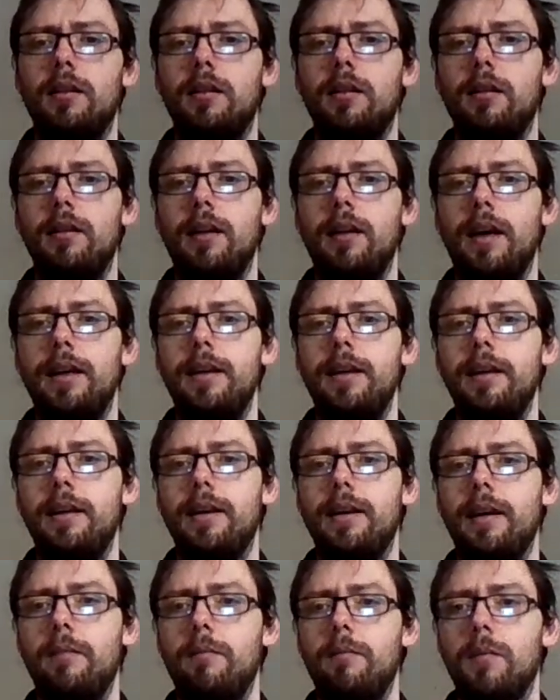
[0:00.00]
they
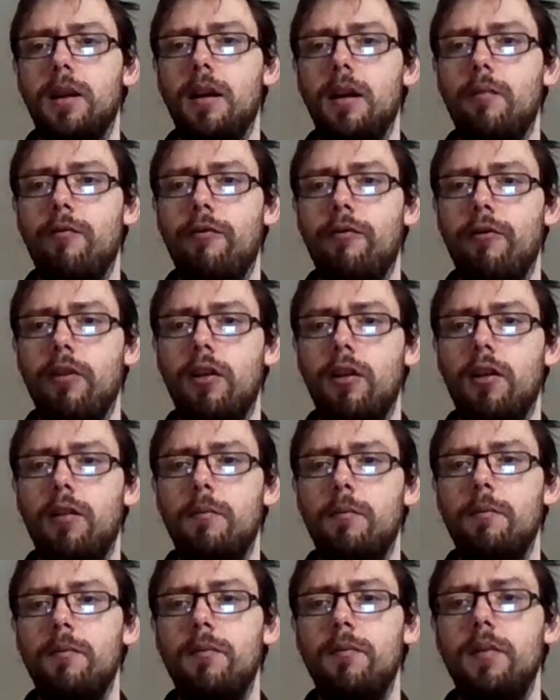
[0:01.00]
can come
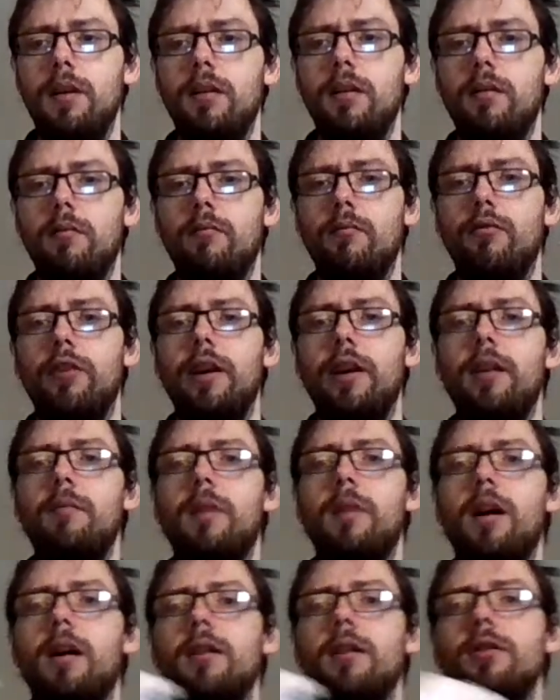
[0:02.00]
from pretty
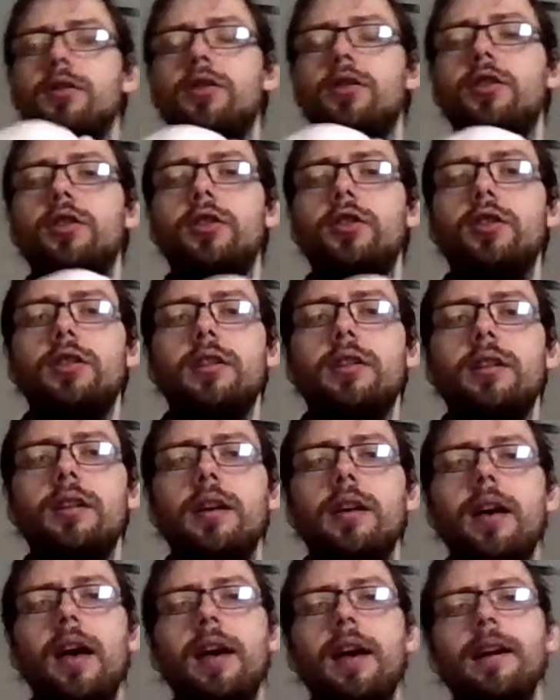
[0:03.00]
much
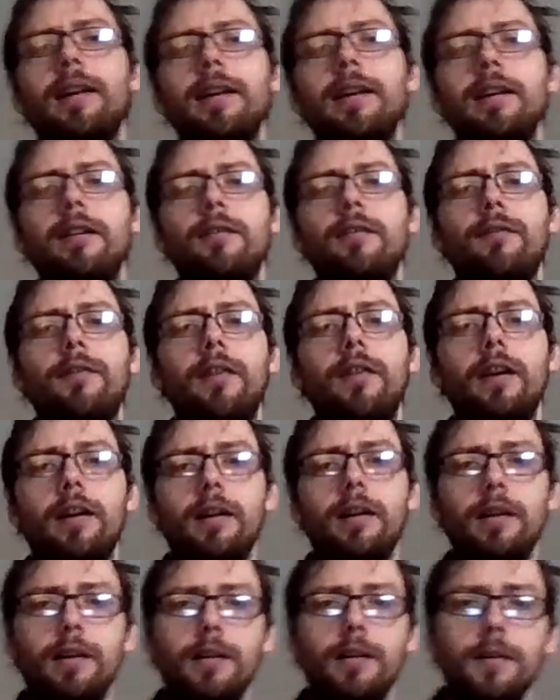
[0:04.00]
any of
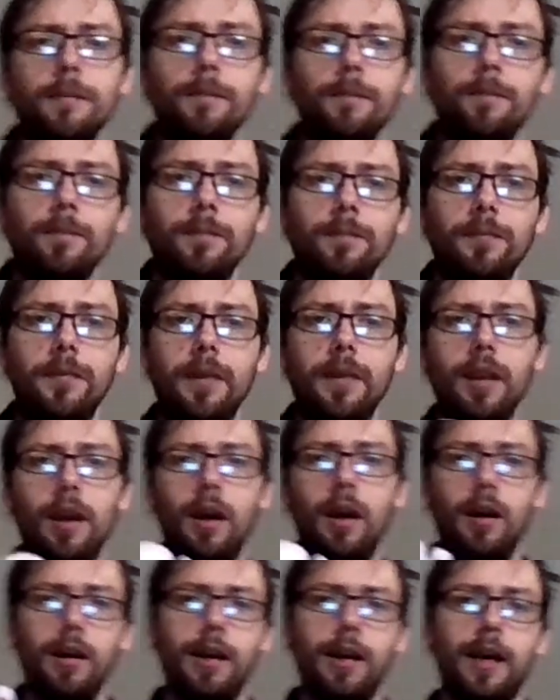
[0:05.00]
the
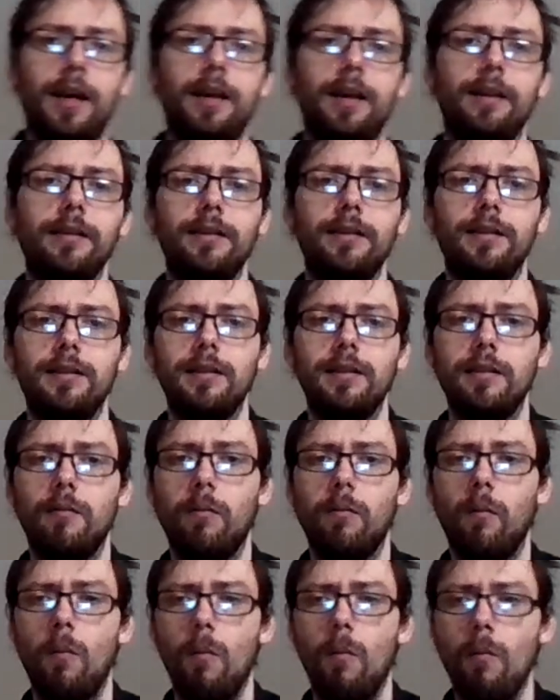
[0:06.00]
arcades,
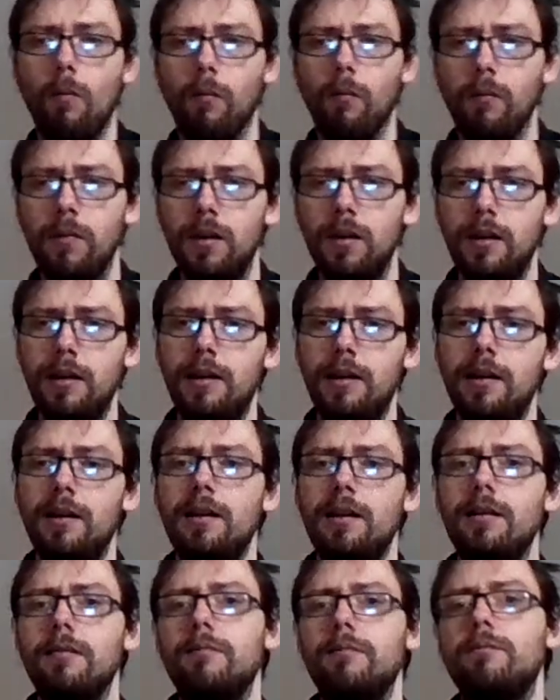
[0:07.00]

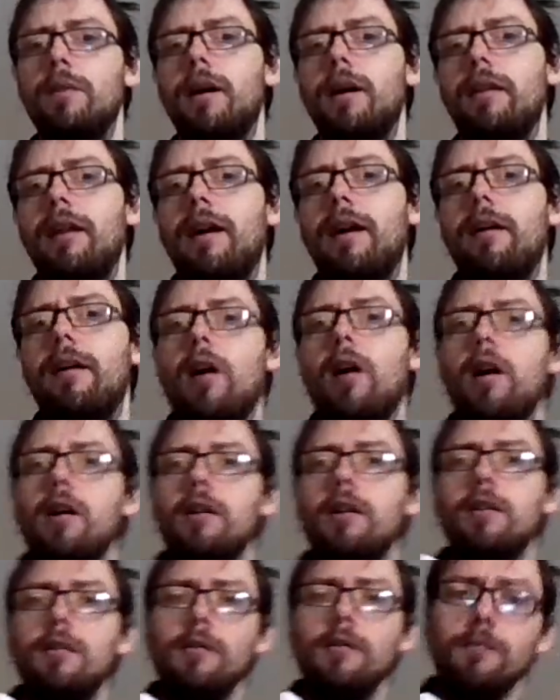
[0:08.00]
but there
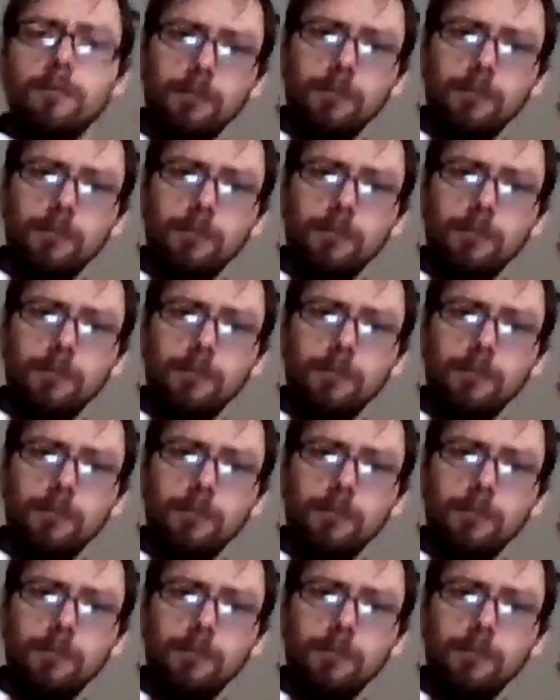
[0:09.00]
are